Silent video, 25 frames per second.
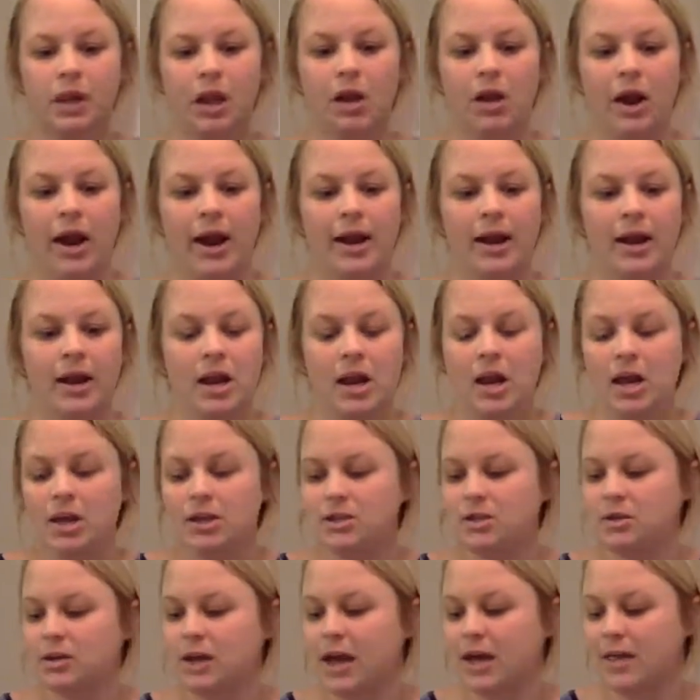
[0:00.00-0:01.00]
All right,
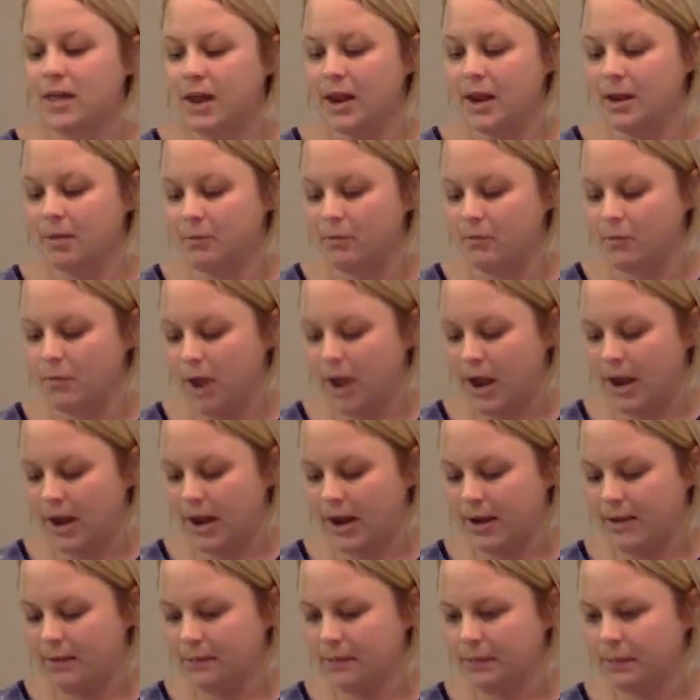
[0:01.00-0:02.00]
so now that I'm
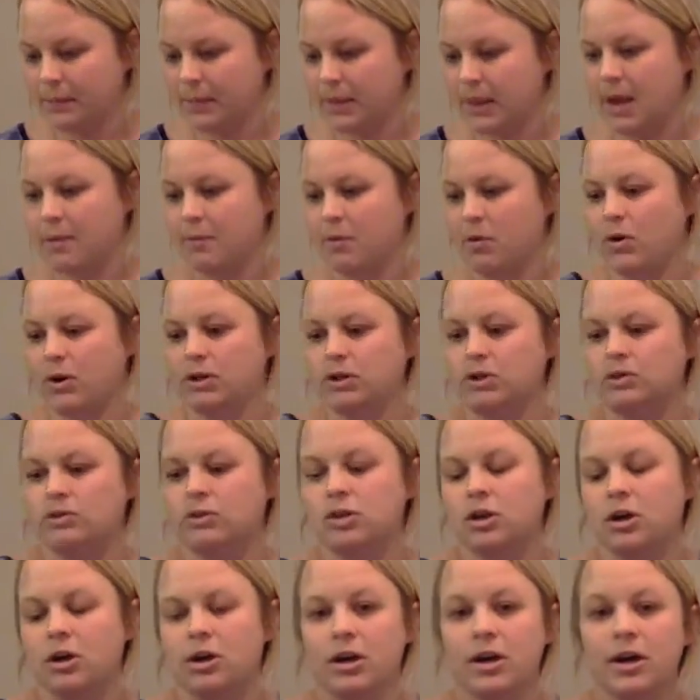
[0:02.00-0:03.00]
ready, I'm going to
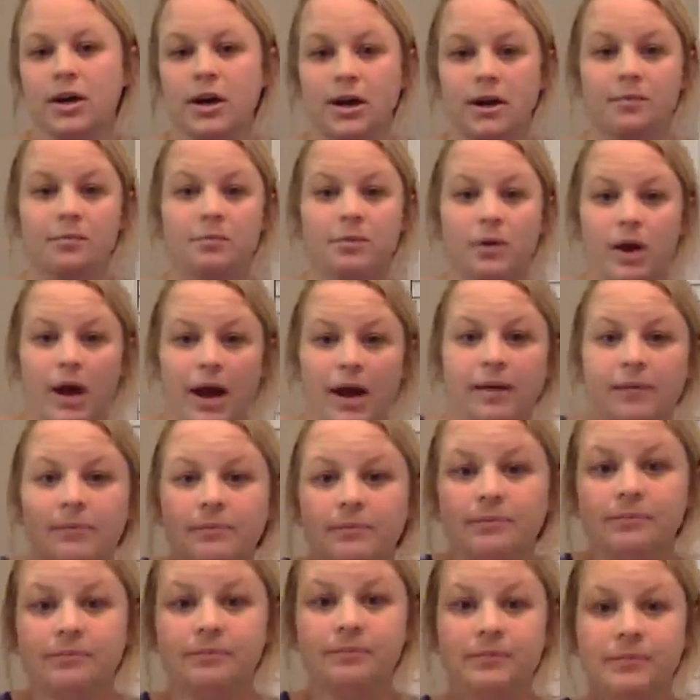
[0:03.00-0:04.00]
turn it
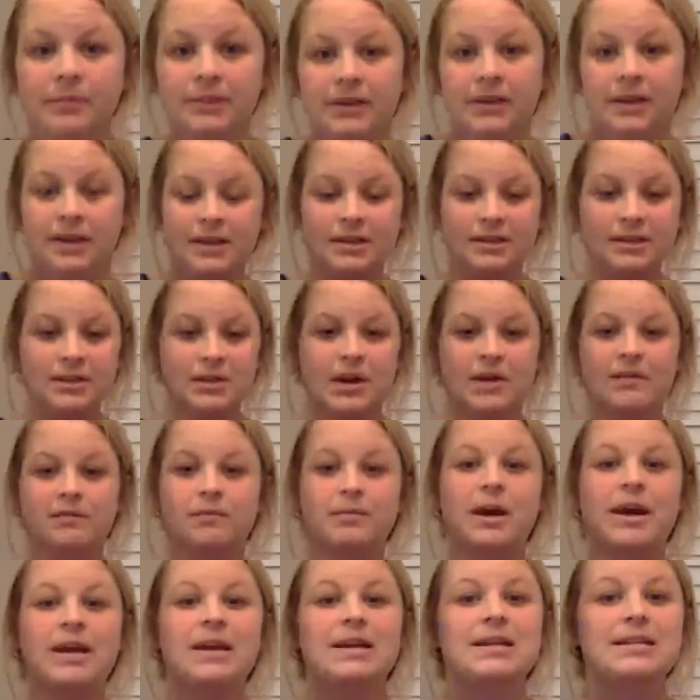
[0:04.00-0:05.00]
upright so
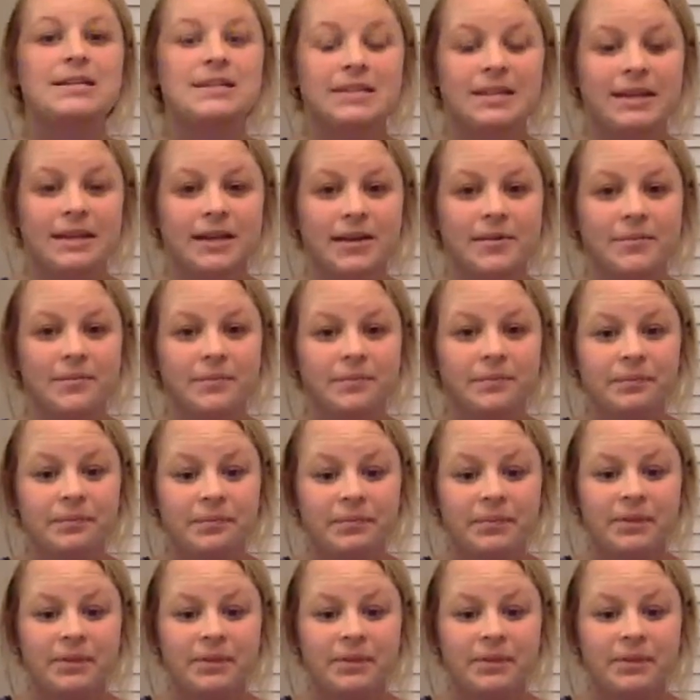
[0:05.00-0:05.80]
everybody can see it.